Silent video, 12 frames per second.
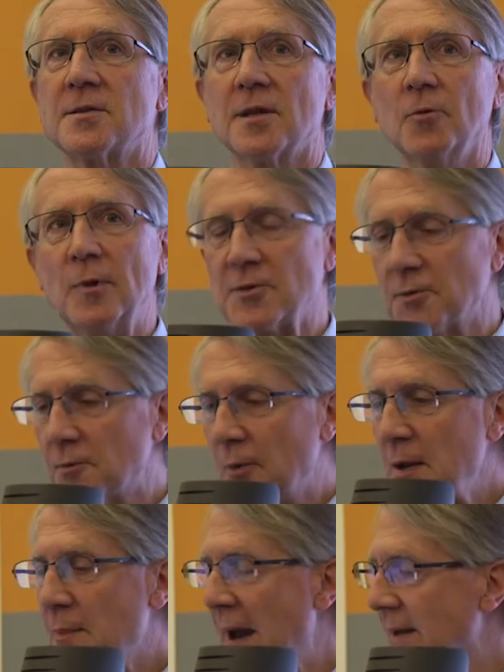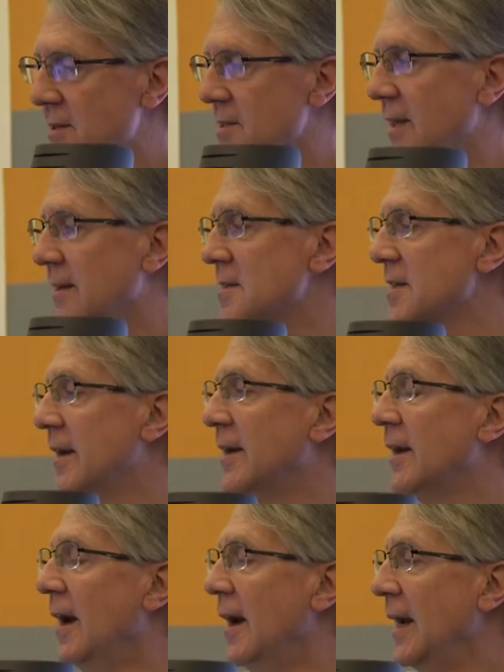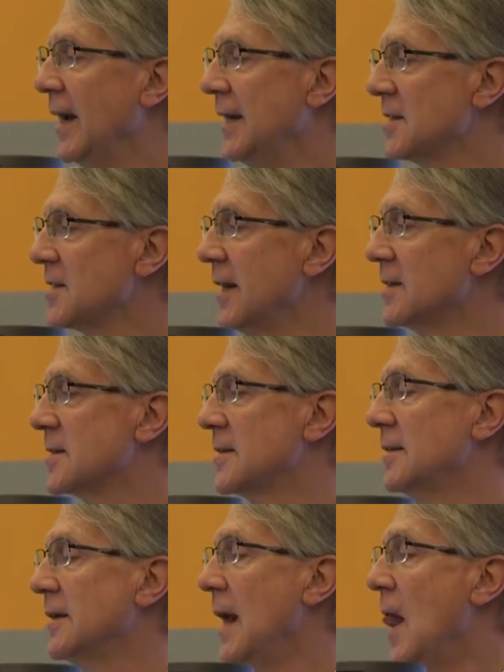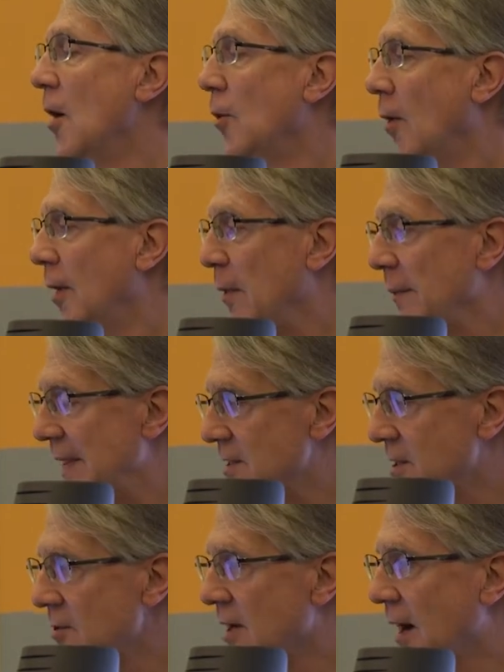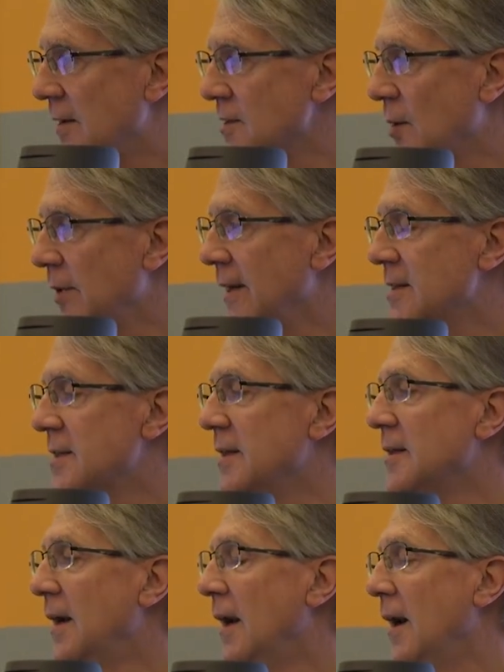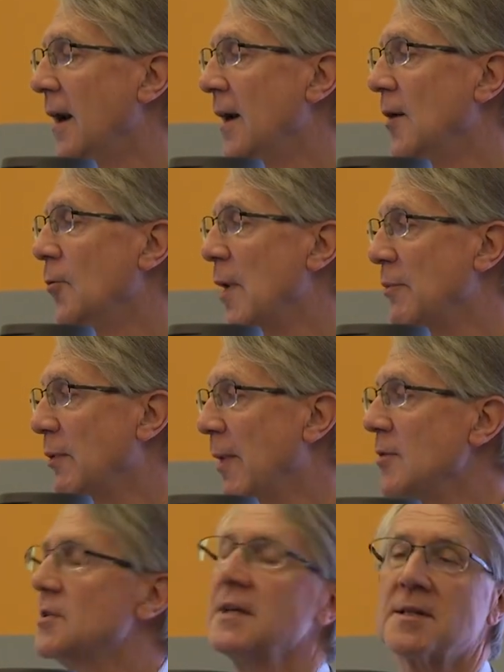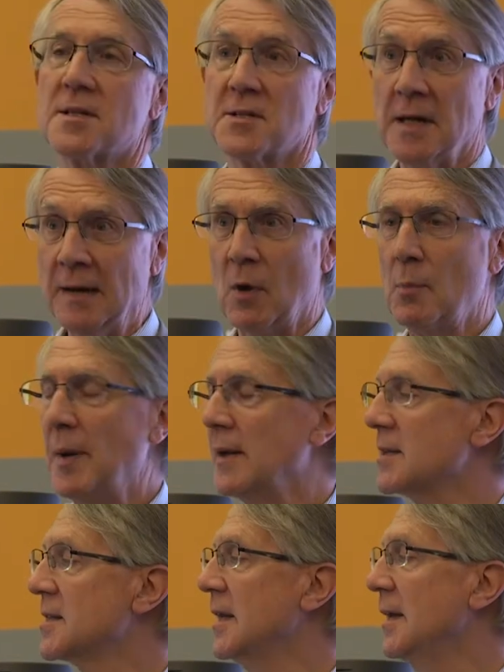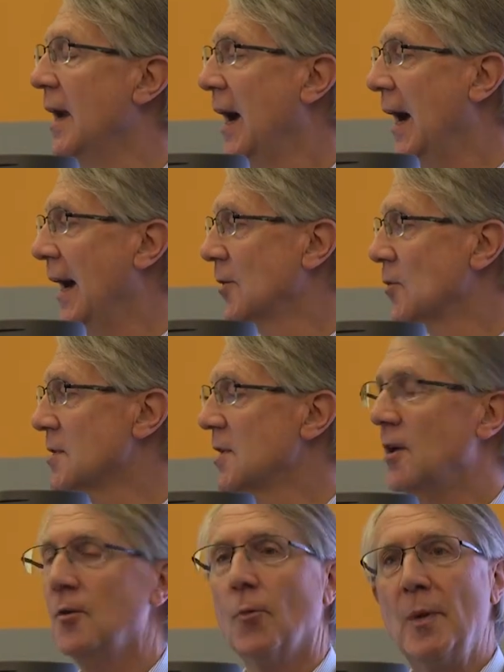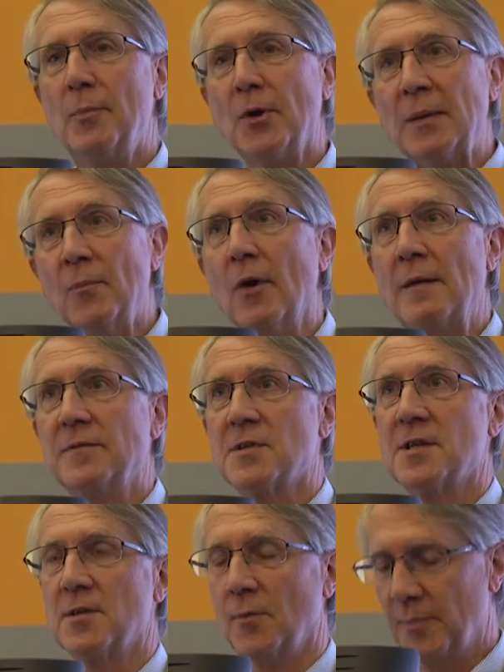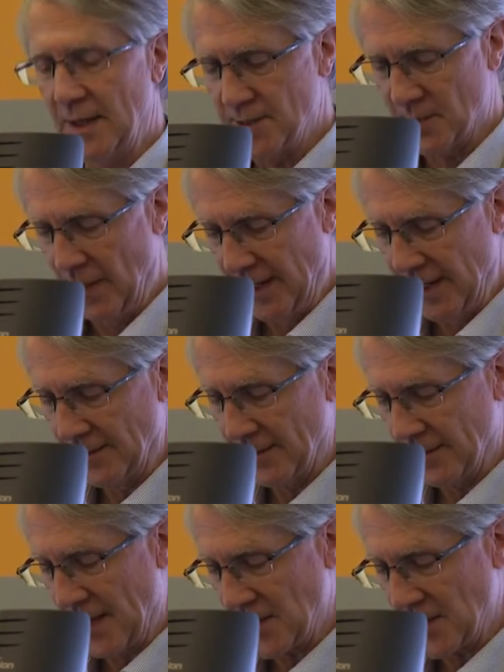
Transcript: So we're sort of rebalancing and saying, in a sense, that we've been too car dominated, uh, we're promoting sustainable mobility and also we're putting more emphasis on placemaking.